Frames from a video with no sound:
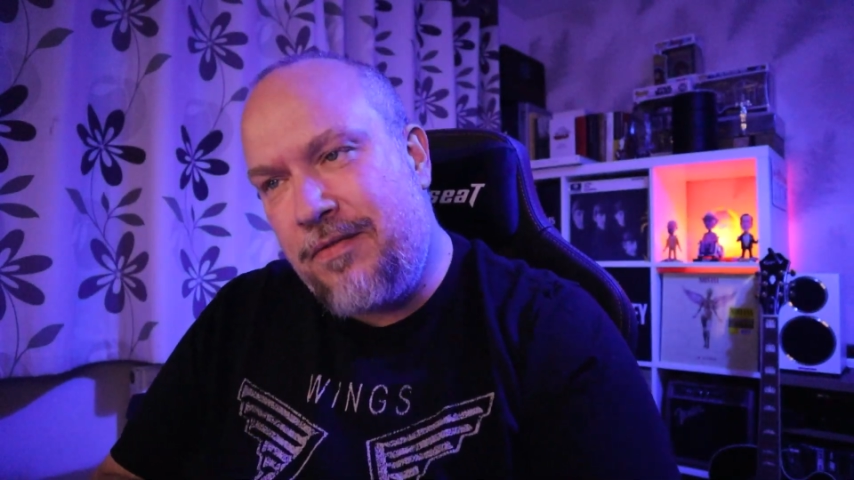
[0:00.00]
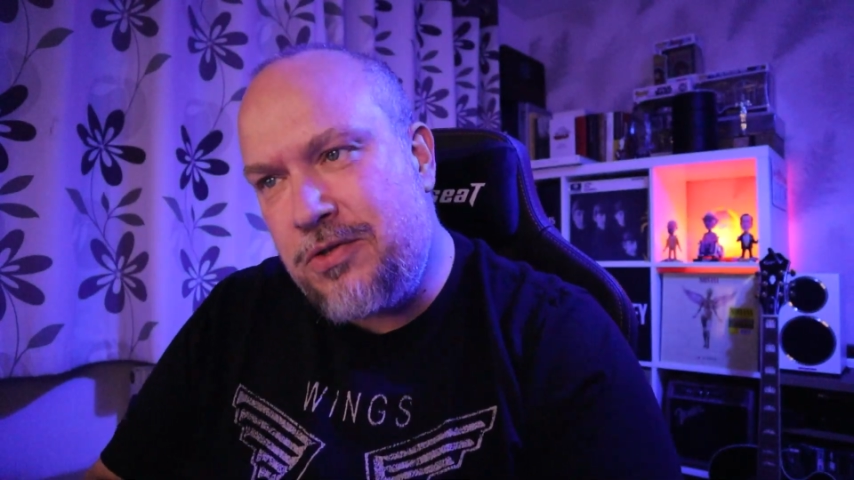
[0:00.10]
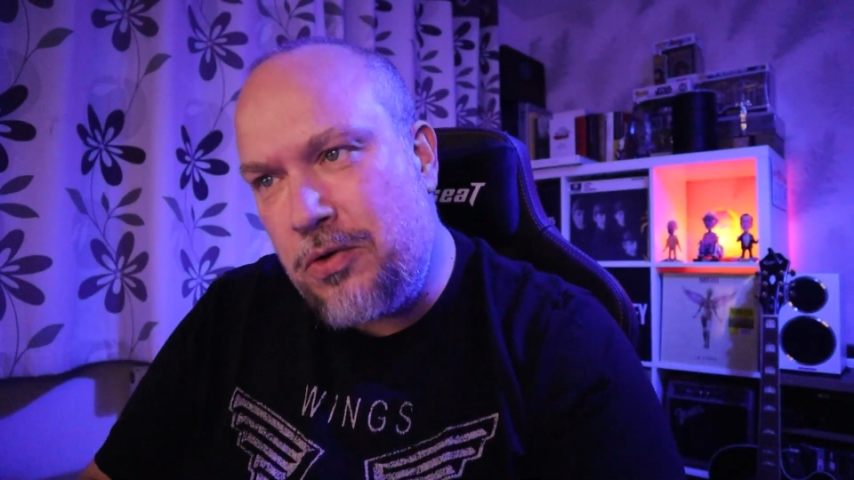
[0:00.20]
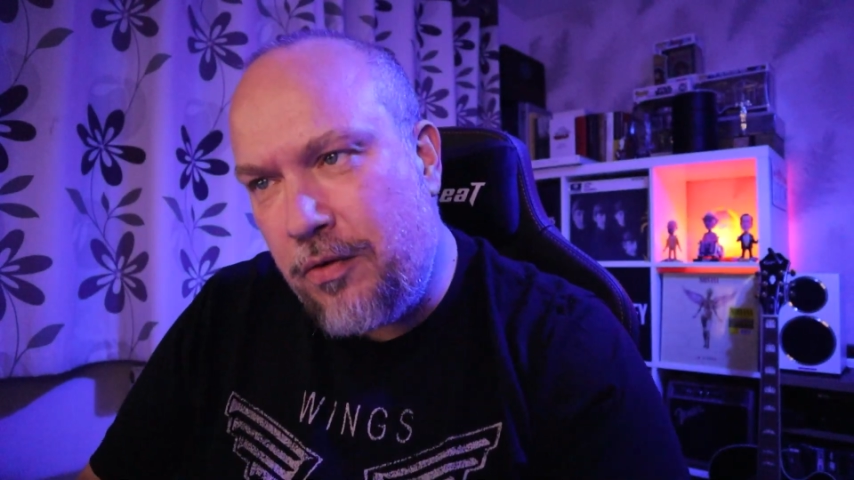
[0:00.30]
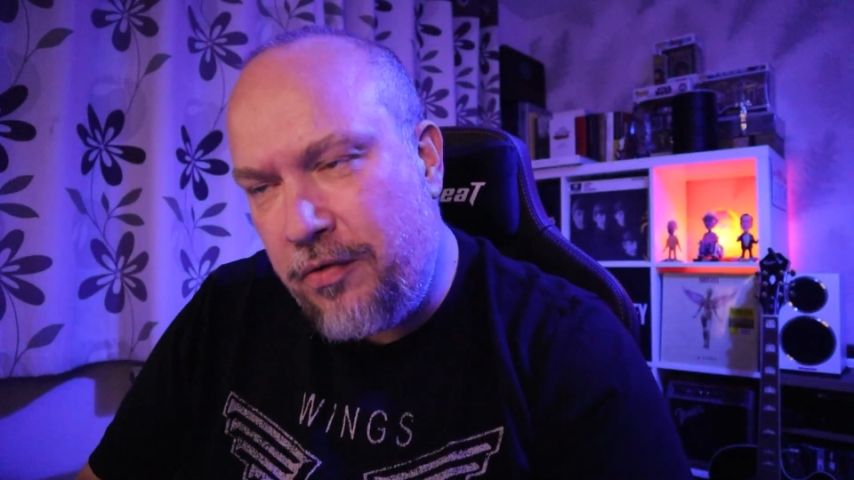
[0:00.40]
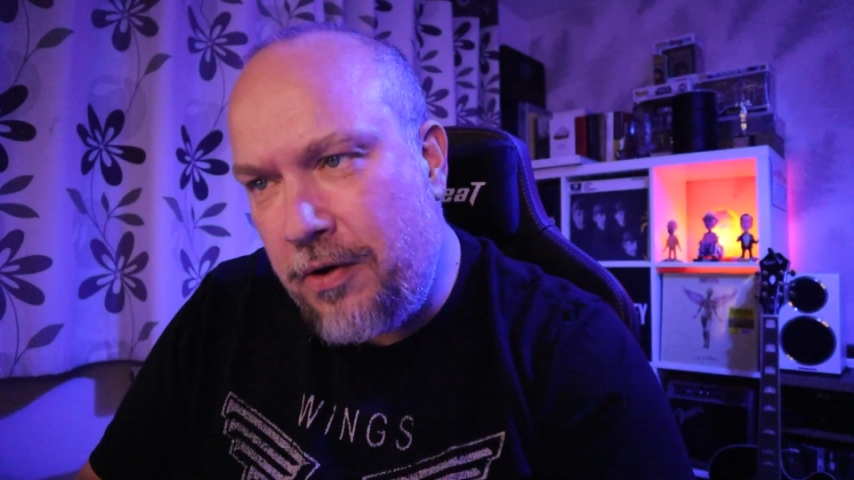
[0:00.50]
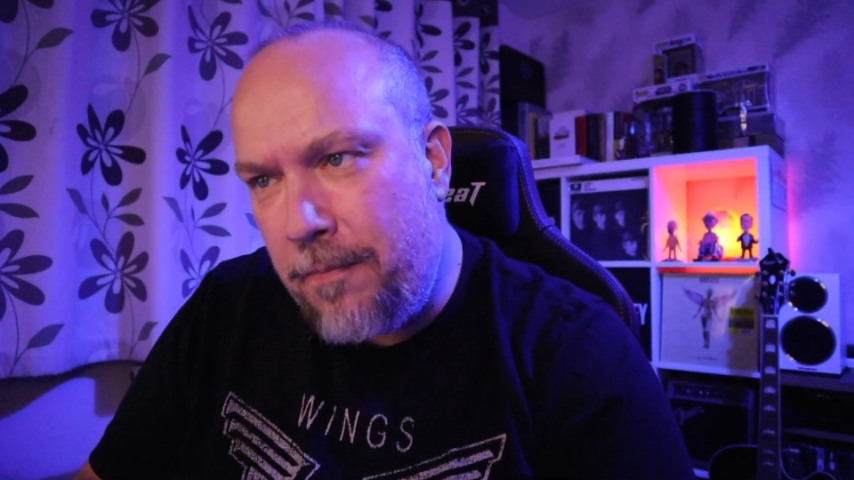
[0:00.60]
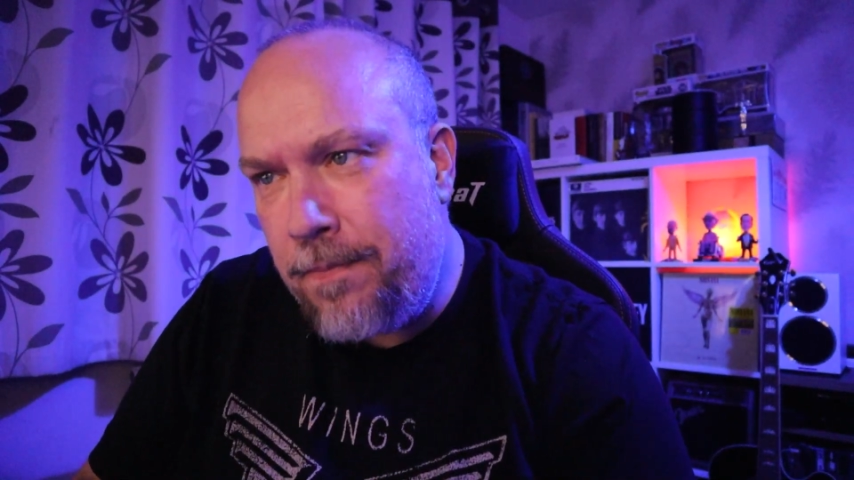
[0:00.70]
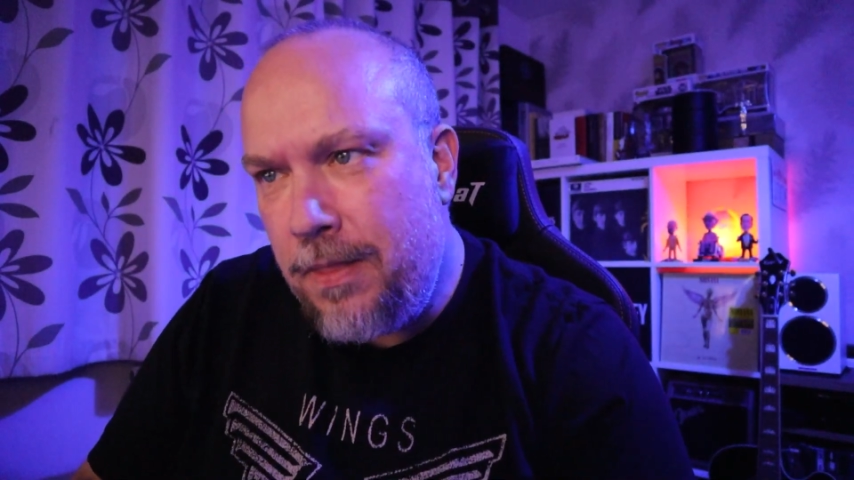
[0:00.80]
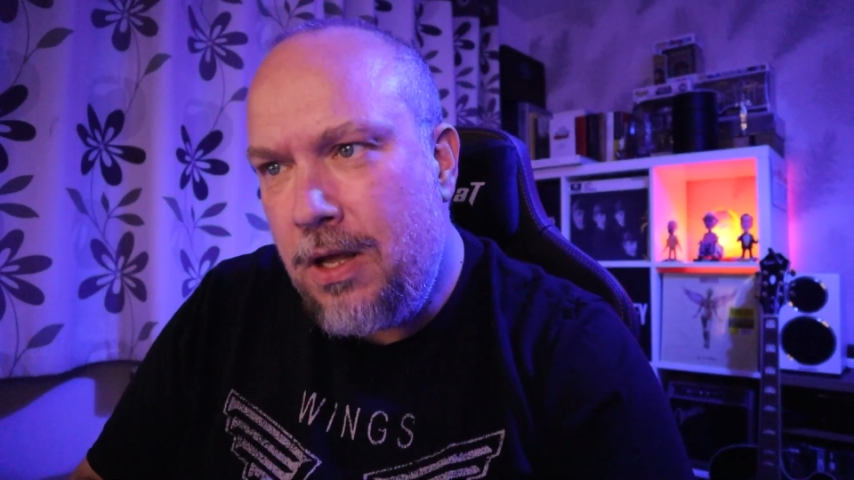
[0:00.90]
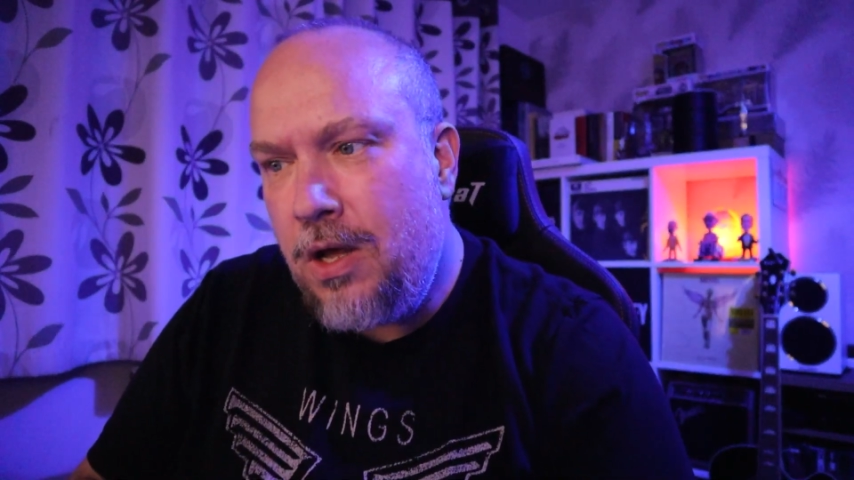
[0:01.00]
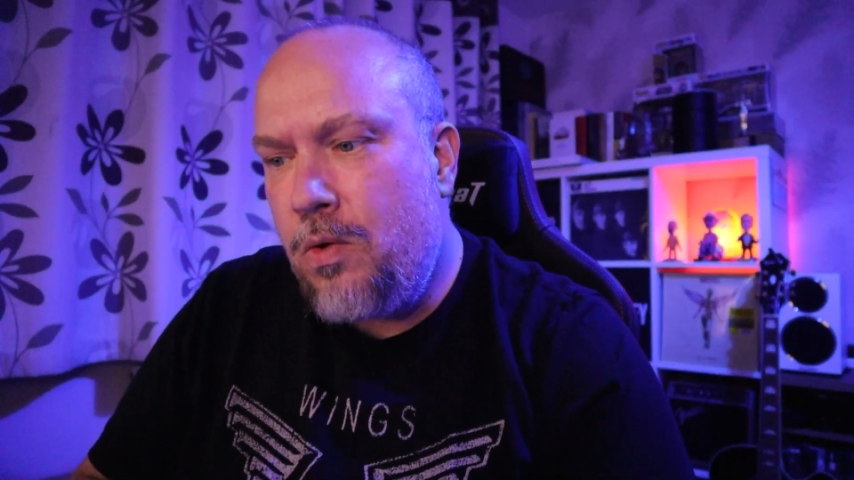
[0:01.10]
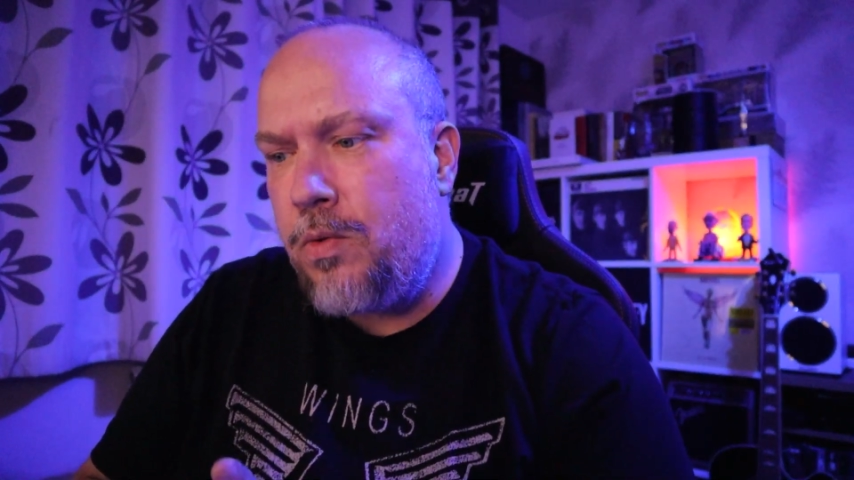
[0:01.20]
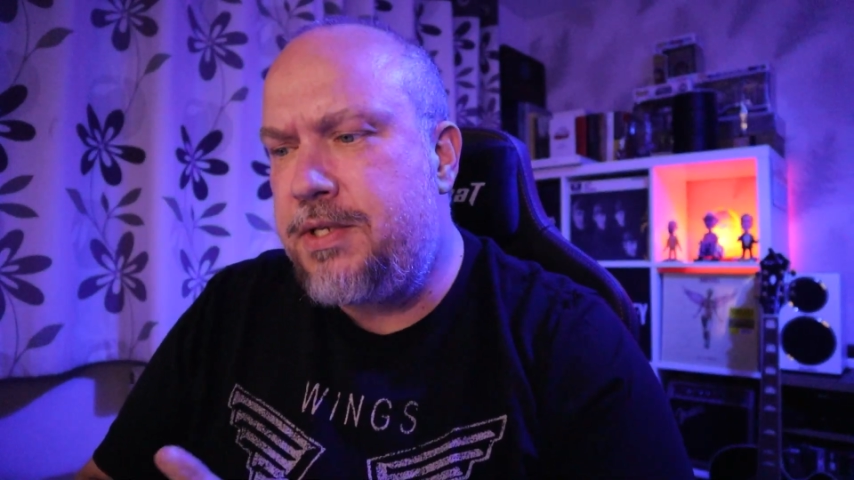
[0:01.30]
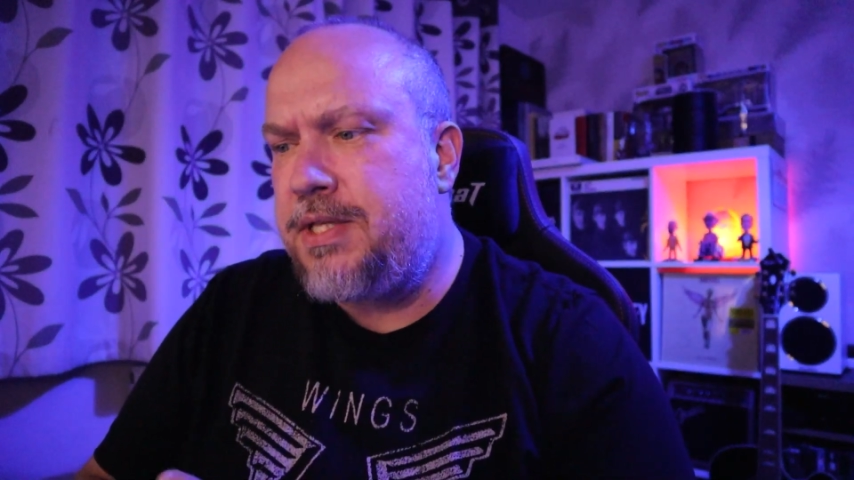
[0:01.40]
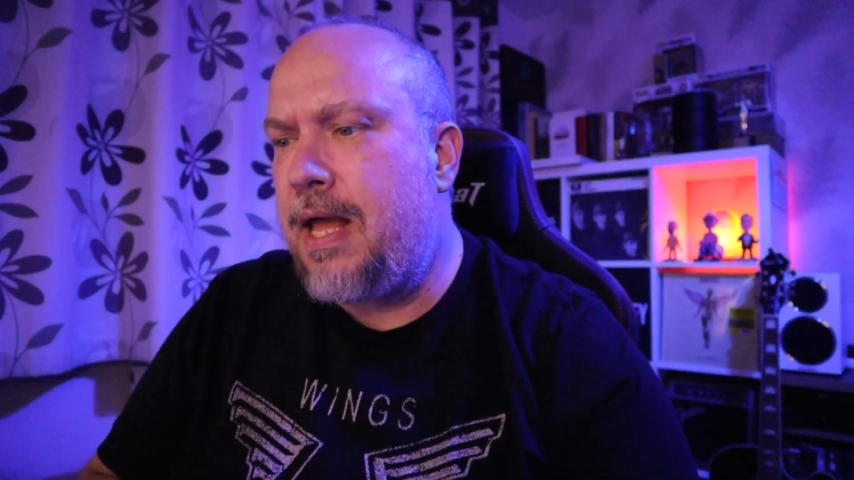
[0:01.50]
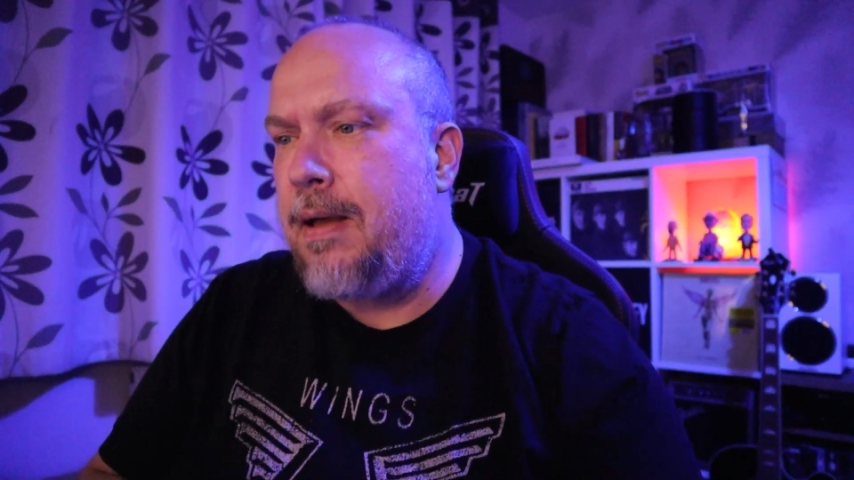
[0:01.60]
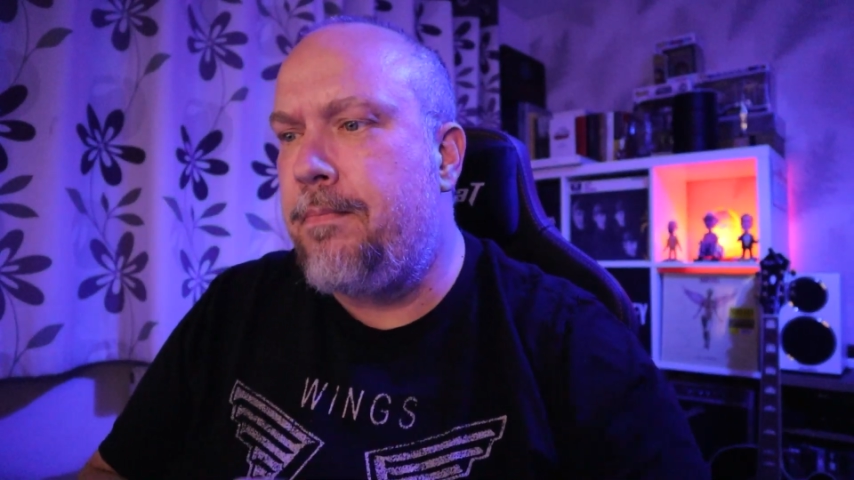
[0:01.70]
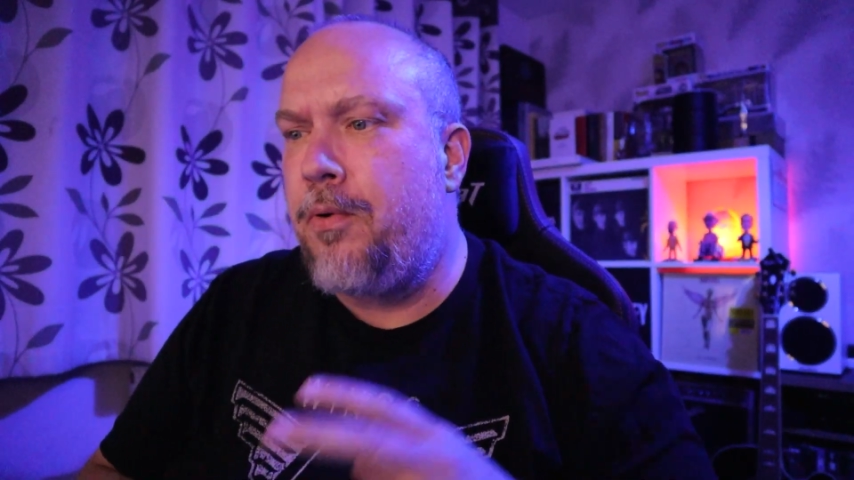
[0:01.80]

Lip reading: short film was that